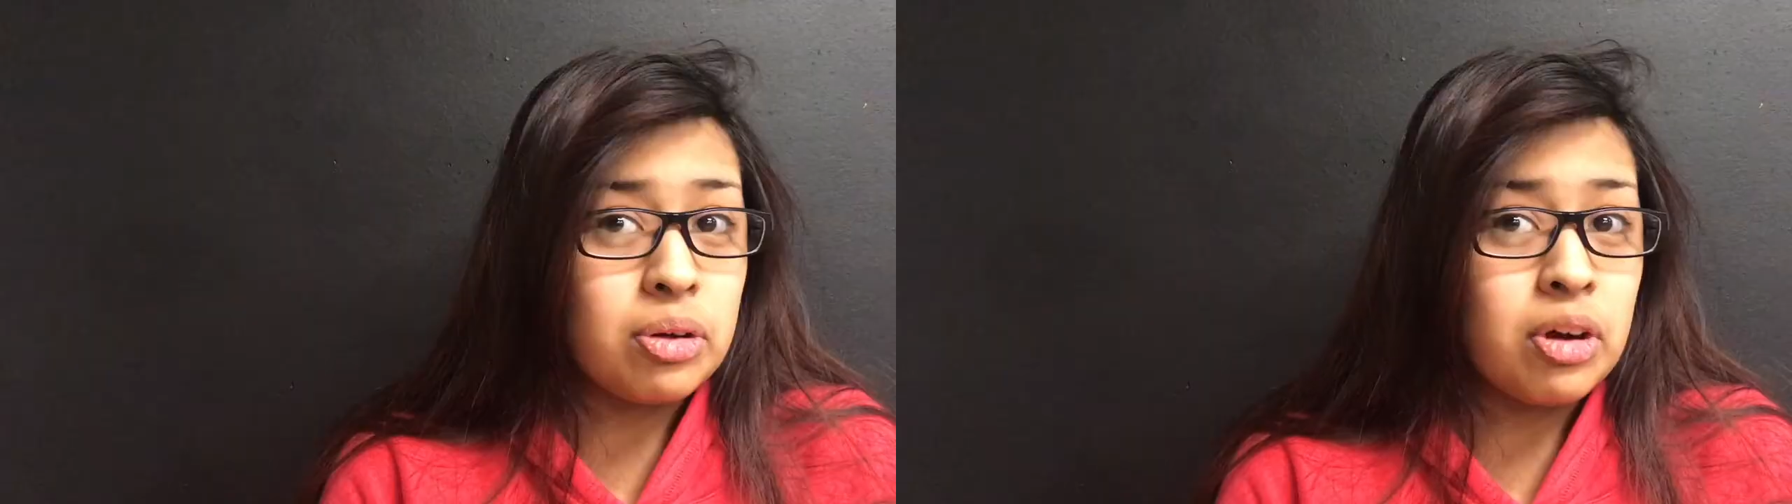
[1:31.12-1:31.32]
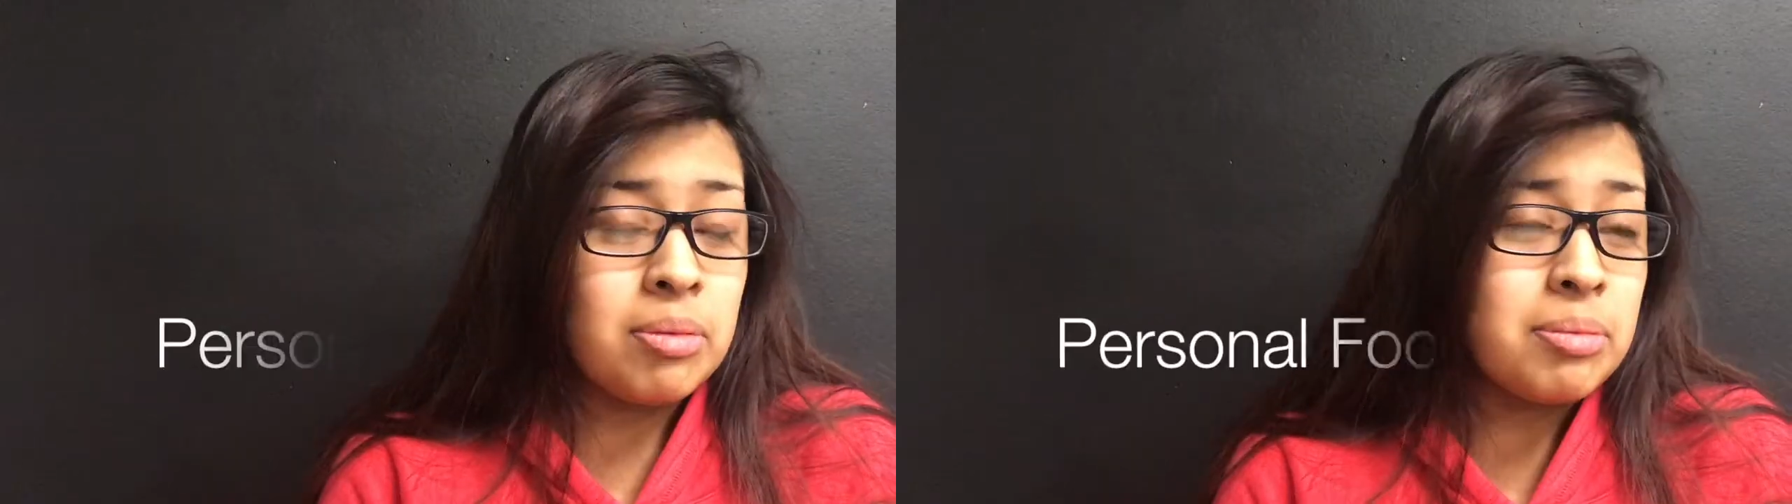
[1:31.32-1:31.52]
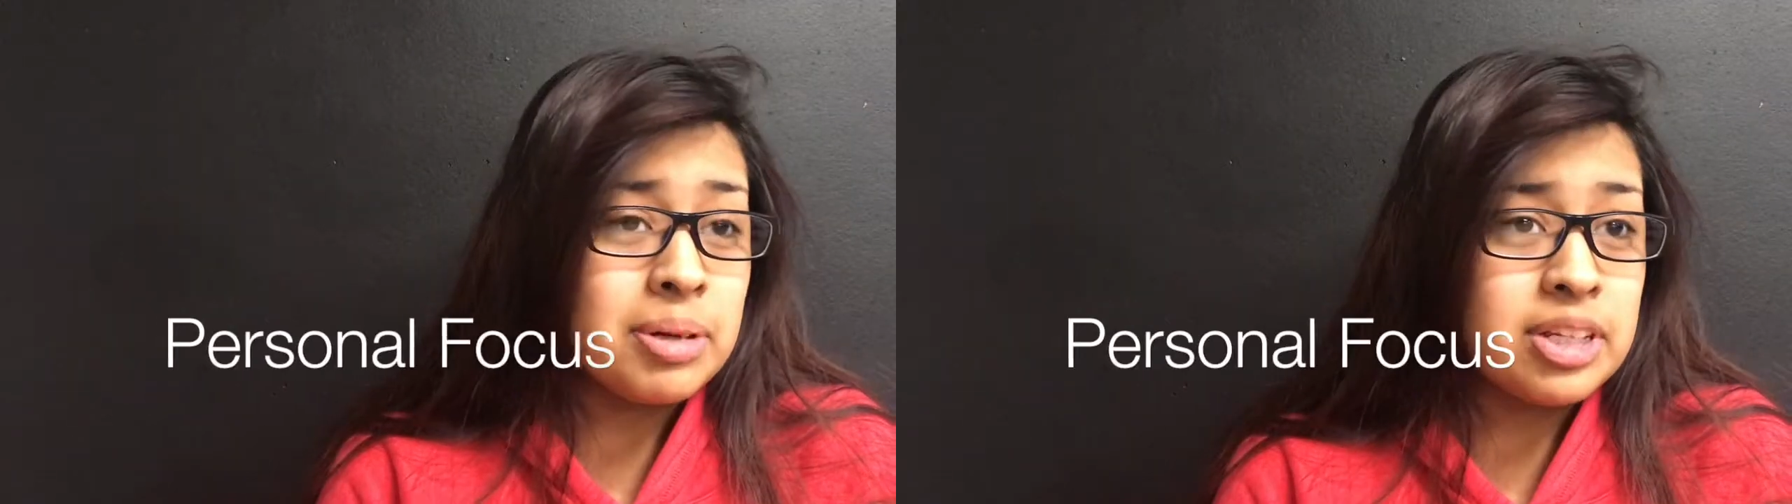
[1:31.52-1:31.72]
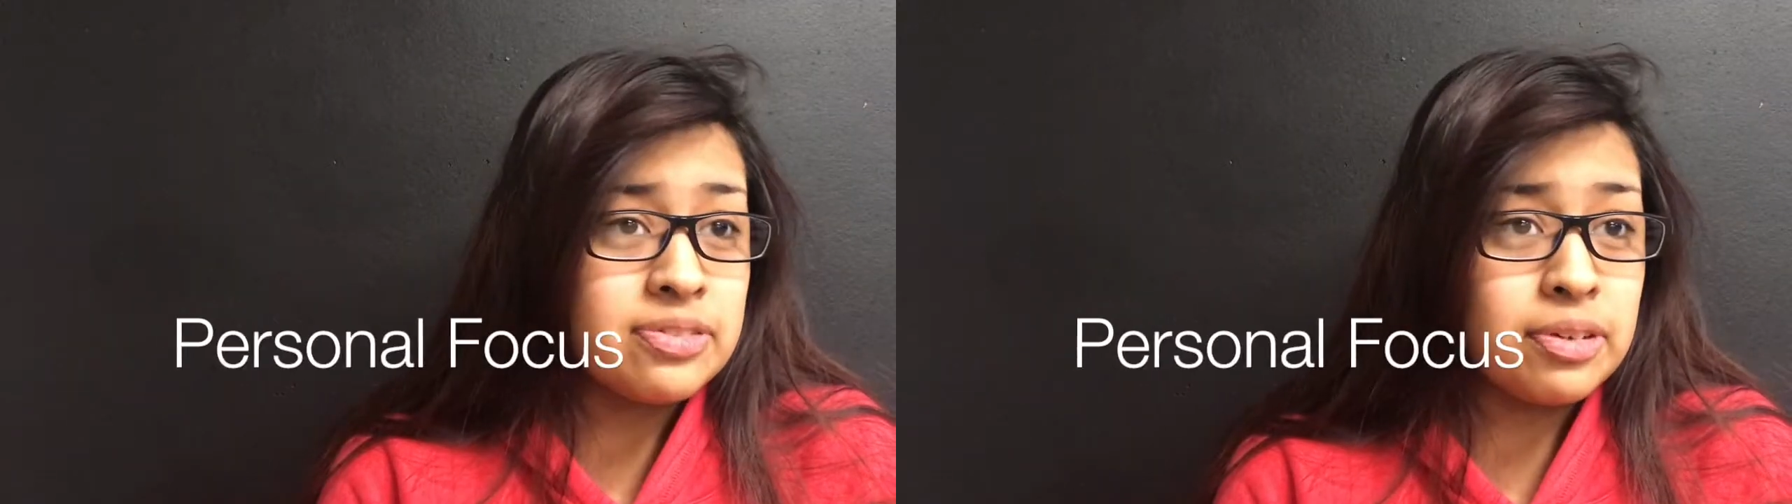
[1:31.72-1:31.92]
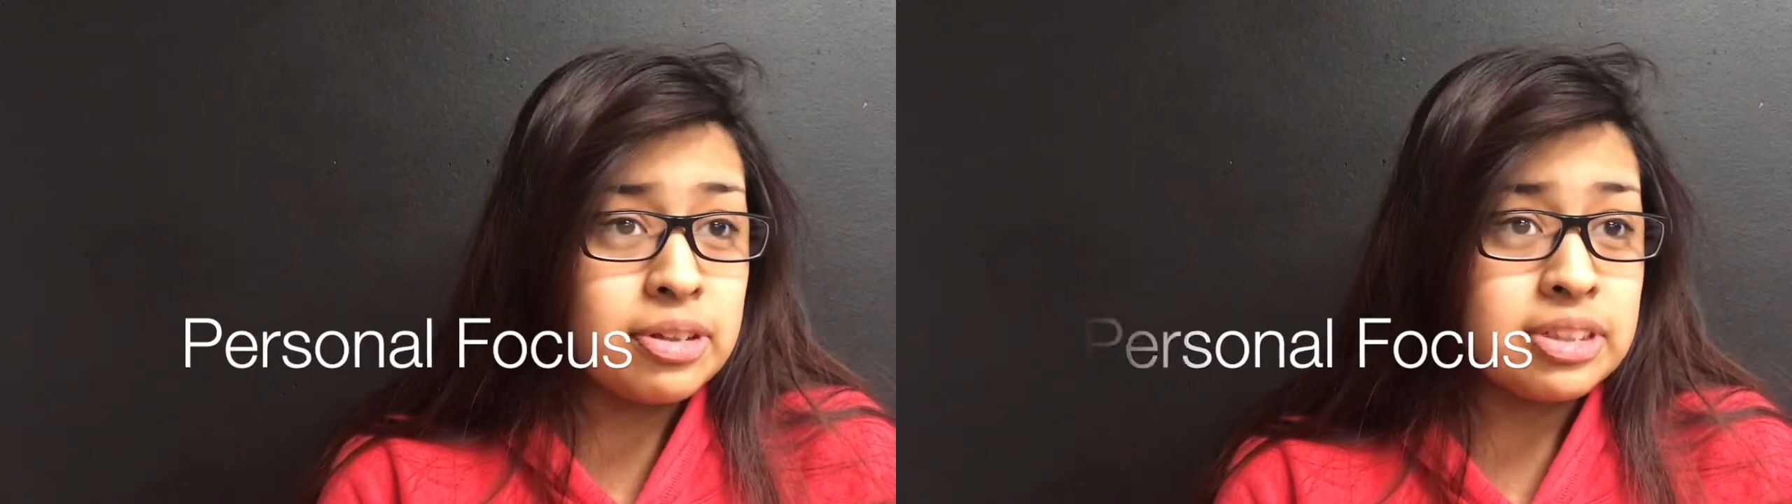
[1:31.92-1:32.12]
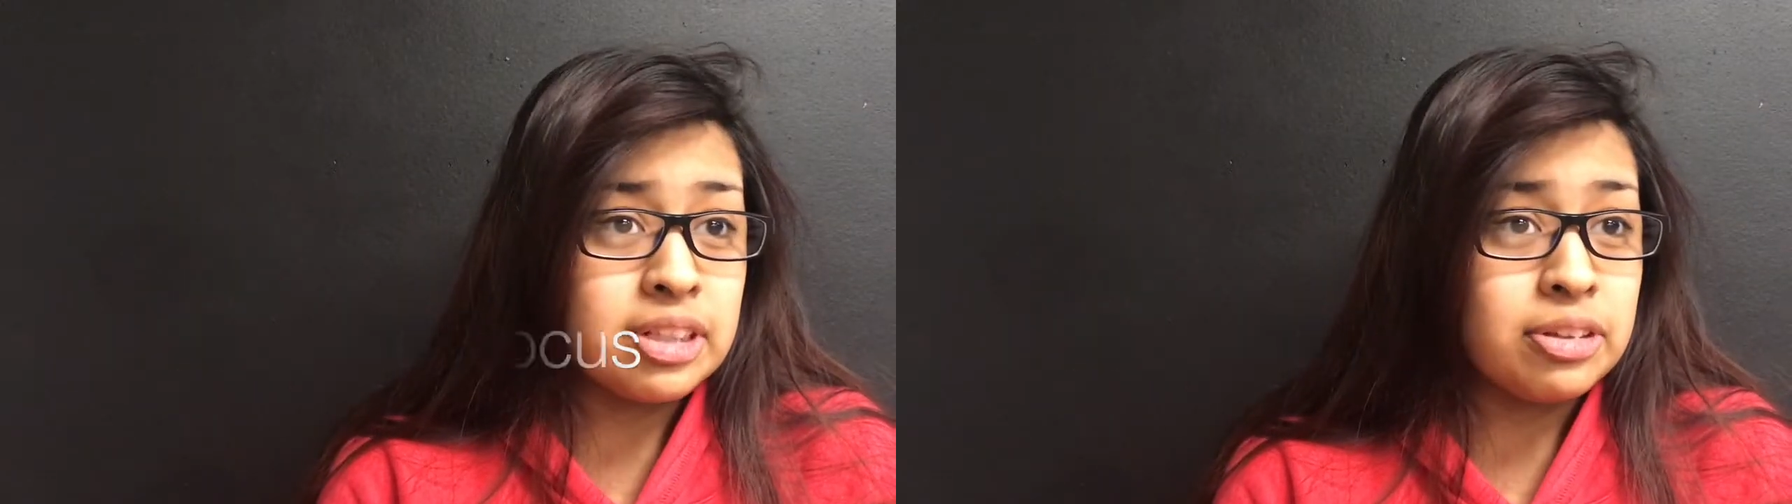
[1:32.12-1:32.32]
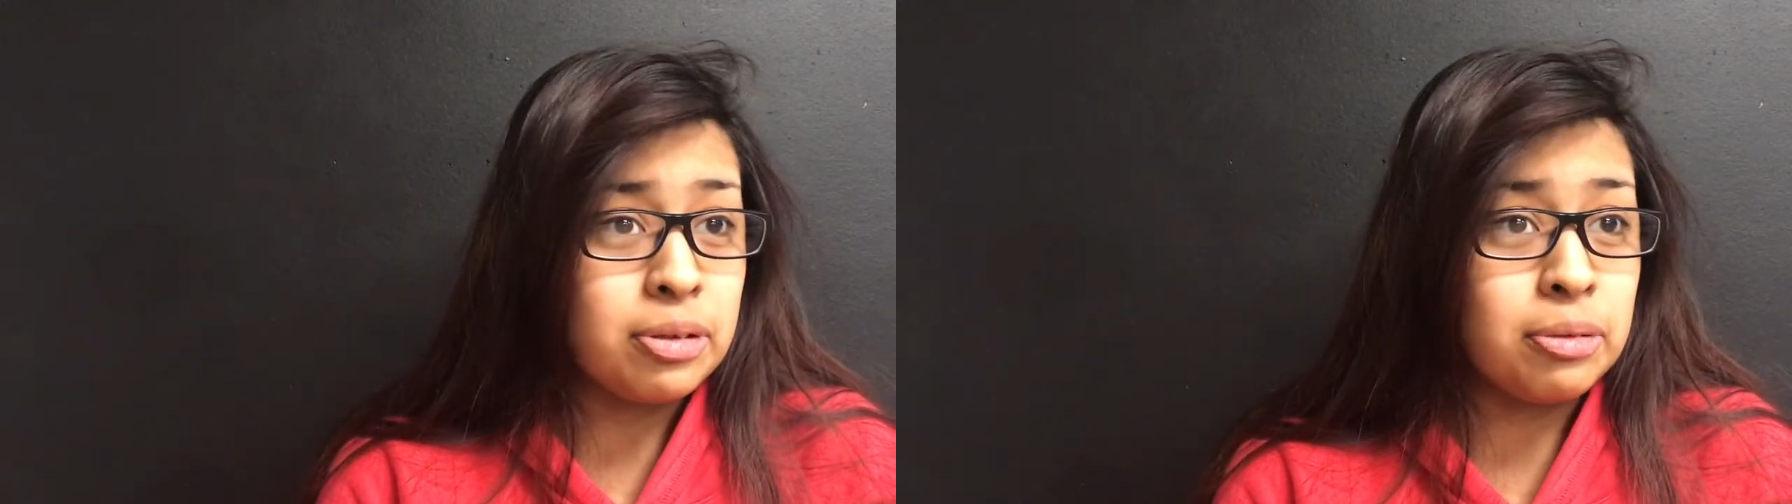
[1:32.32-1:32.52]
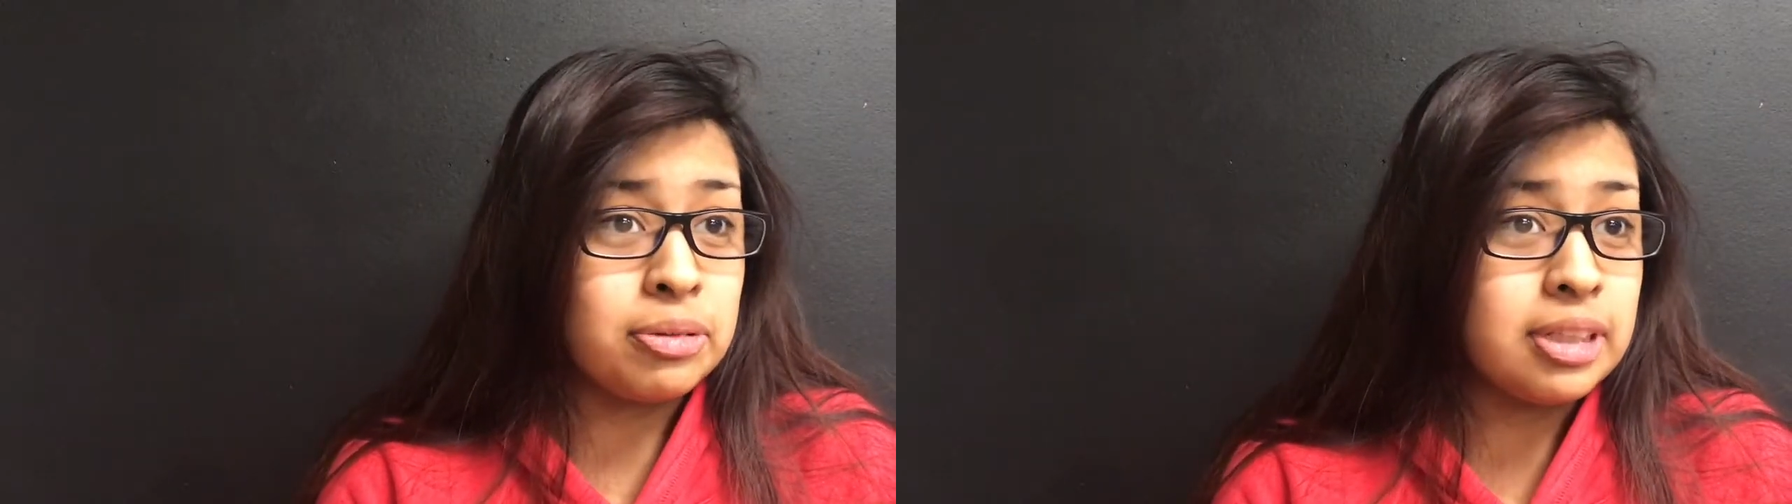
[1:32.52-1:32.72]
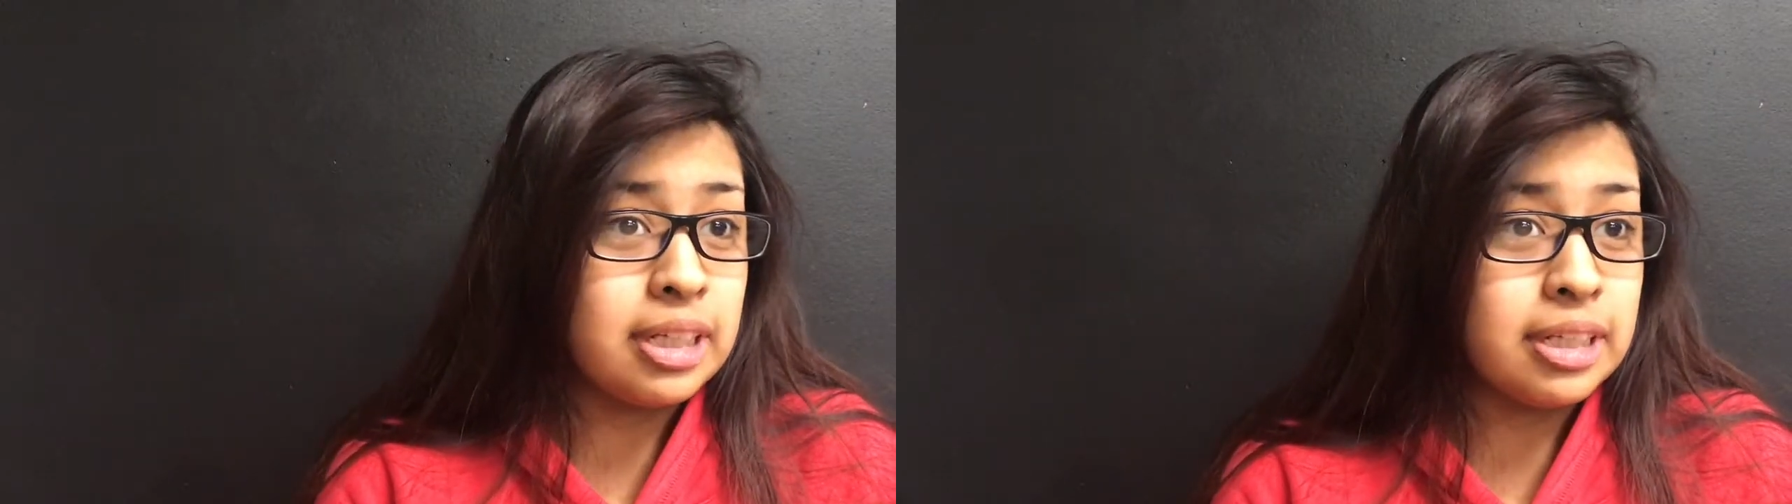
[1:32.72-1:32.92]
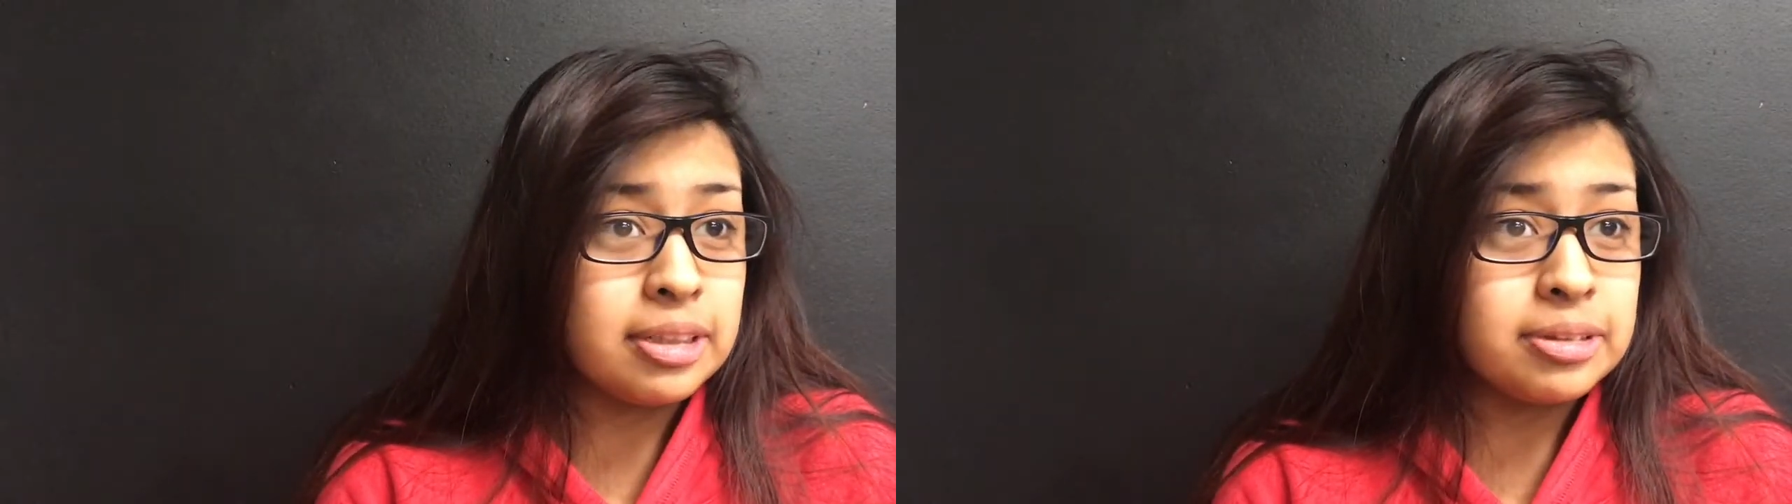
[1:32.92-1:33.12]
Everybody's focused on their own
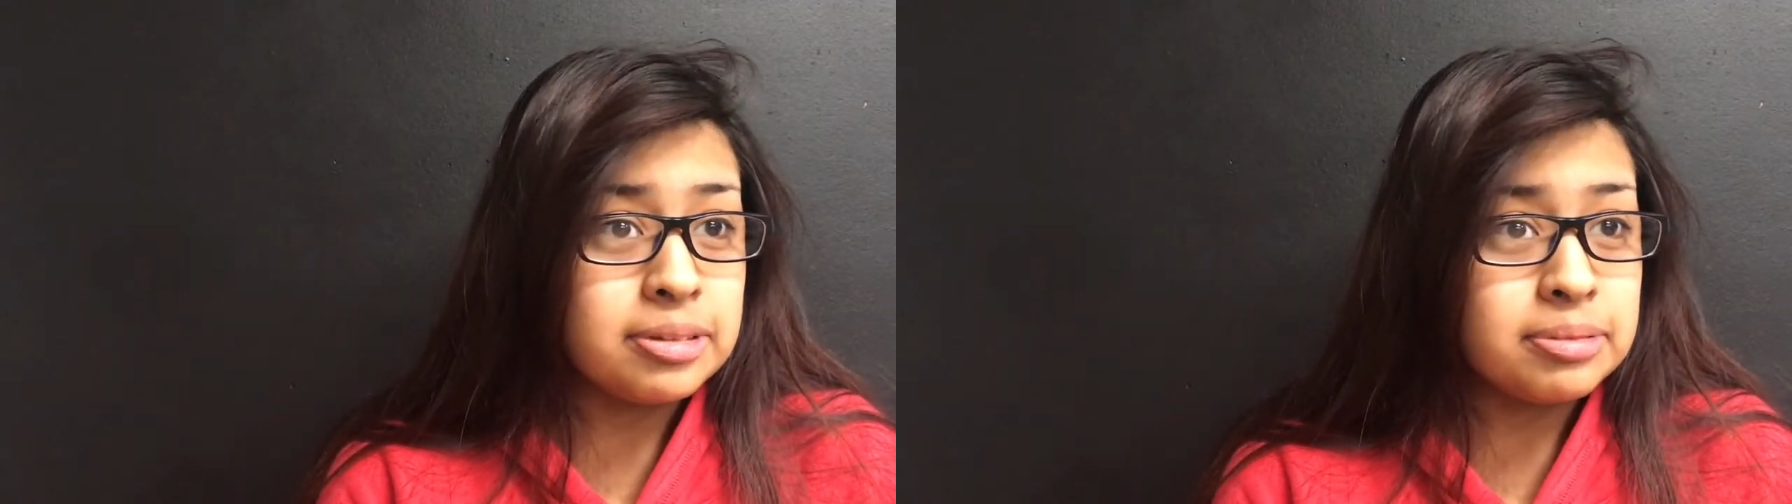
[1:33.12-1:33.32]
thing.